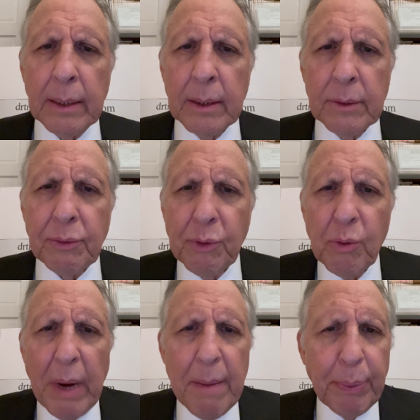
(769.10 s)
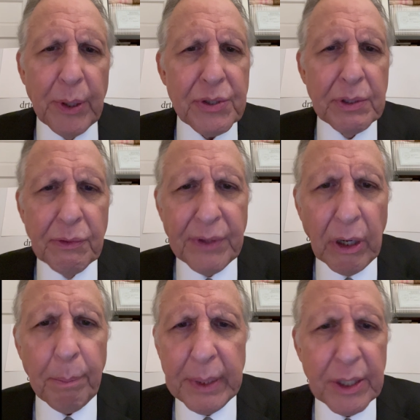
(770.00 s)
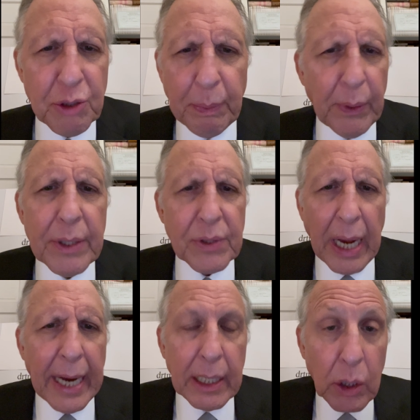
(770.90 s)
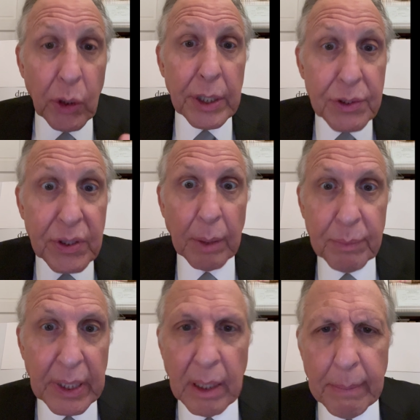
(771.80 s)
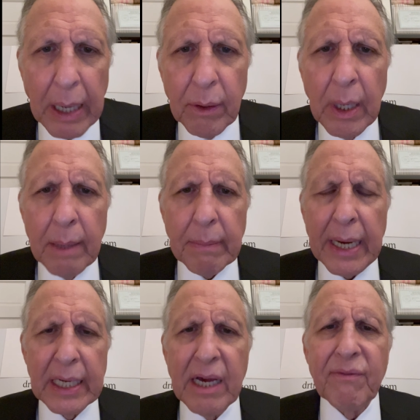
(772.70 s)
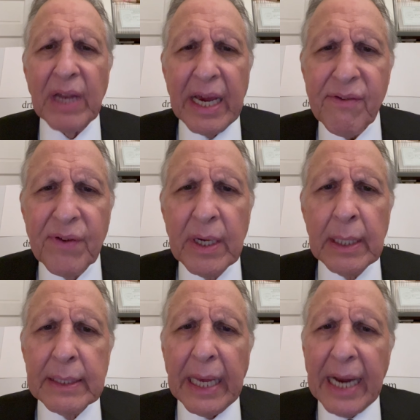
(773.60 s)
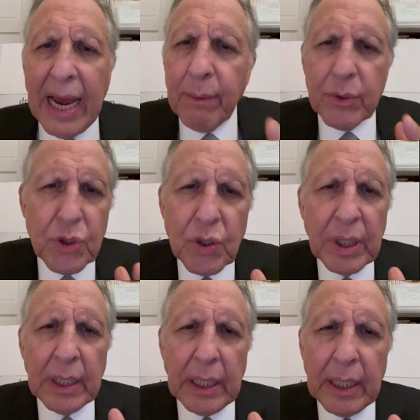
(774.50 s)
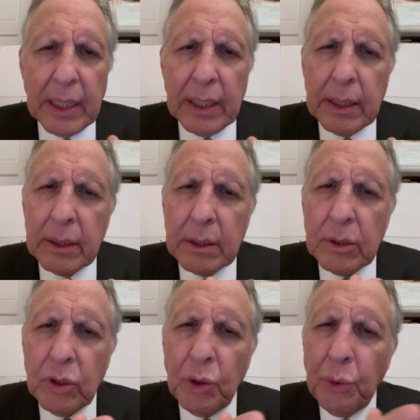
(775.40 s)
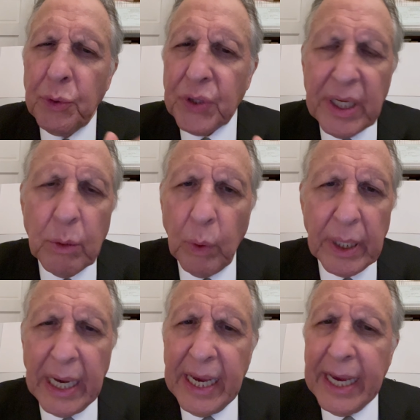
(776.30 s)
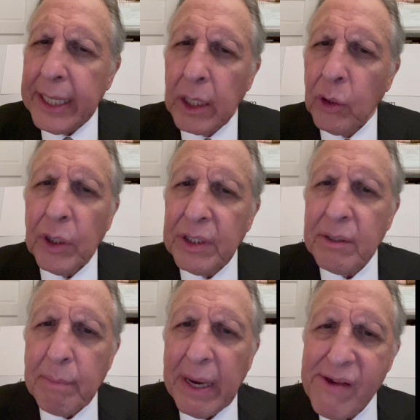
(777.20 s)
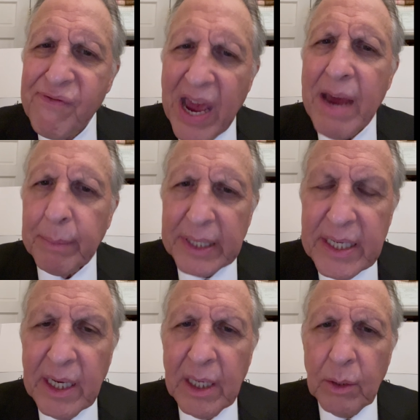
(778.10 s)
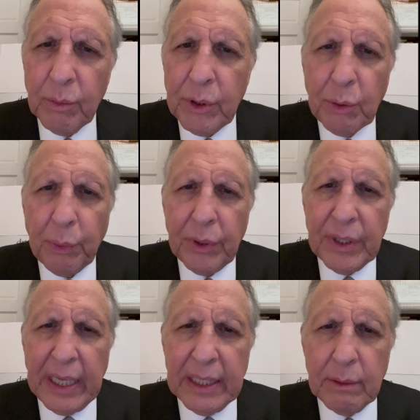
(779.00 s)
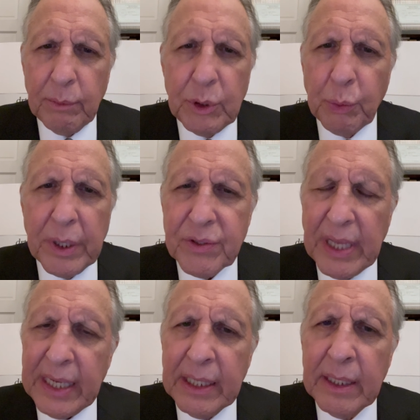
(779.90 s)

through my personal therapy experience, I learned something about my love life that I was using what I had learned in my family, which was that